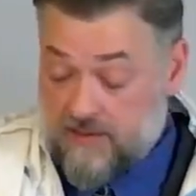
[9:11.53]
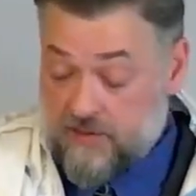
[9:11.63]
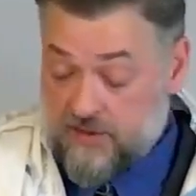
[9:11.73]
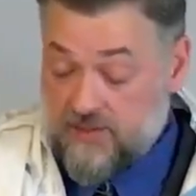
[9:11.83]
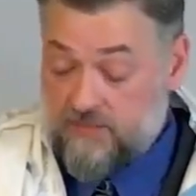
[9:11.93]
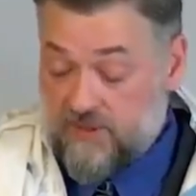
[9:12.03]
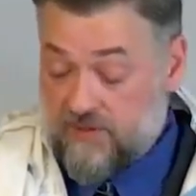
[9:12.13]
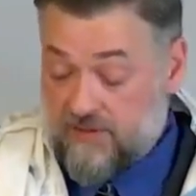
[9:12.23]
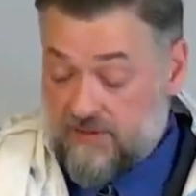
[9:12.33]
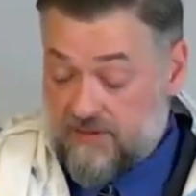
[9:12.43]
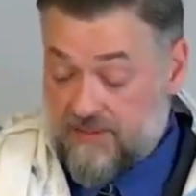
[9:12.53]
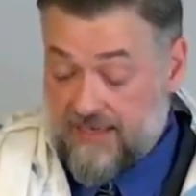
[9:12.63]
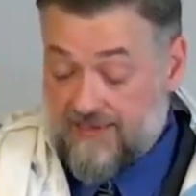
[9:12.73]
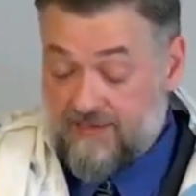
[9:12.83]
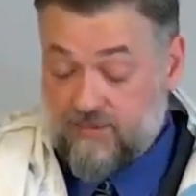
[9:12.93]
just because
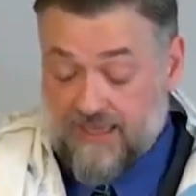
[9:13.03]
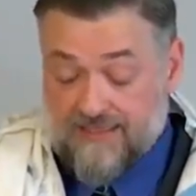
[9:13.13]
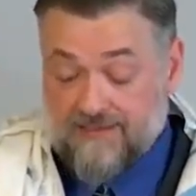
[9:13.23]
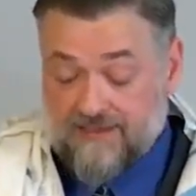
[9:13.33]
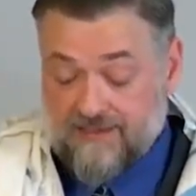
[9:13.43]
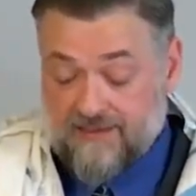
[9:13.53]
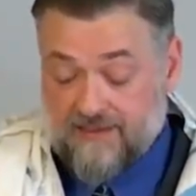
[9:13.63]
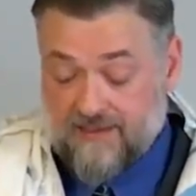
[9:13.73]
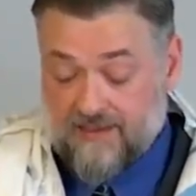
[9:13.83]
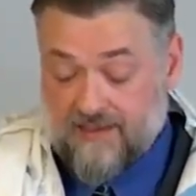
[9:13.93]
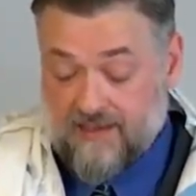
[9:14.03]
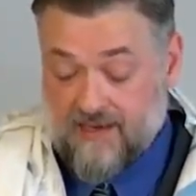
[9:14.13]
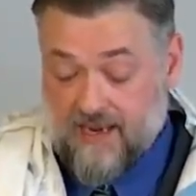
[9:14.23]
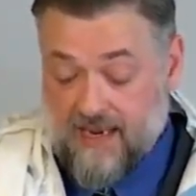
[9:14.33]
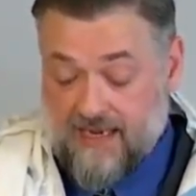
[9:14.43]
God has blessed us,
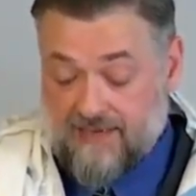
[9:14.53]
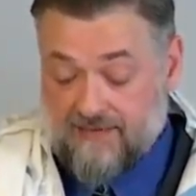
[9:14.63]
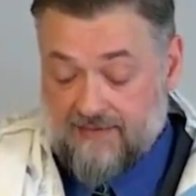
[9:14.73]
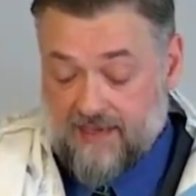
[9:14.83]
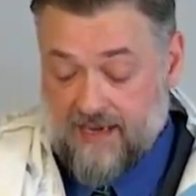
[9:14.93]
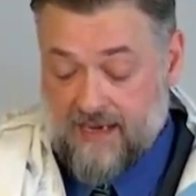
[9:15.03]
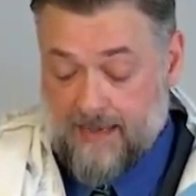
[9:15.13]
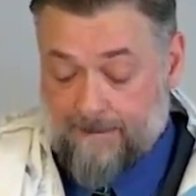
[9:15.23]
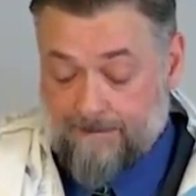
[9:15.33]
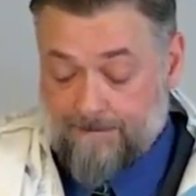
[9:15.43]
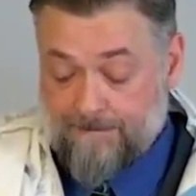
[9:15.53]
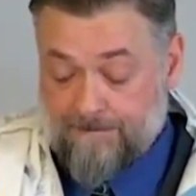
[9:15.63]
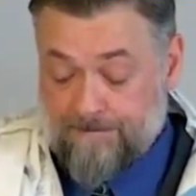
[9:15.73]
and um,